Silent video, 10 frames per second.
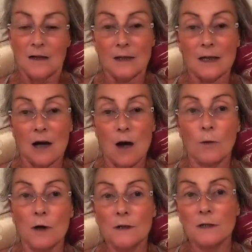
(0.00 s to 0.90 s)
They are
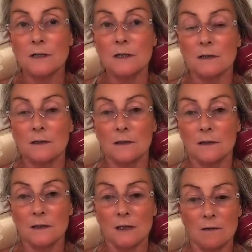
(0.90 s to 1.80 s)
worth it.
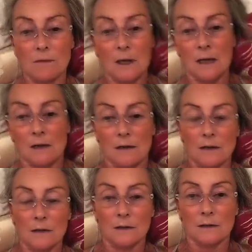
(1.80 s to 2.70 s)
They really are.
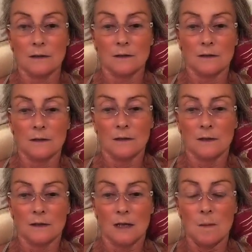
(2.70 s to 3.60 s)

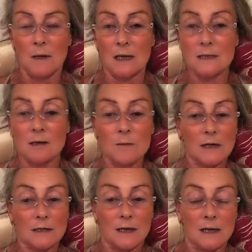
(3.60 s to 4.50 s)
I mean, I still
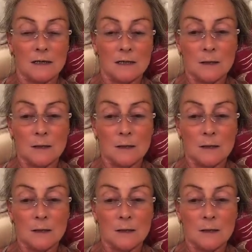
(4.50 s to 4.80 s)
meditate.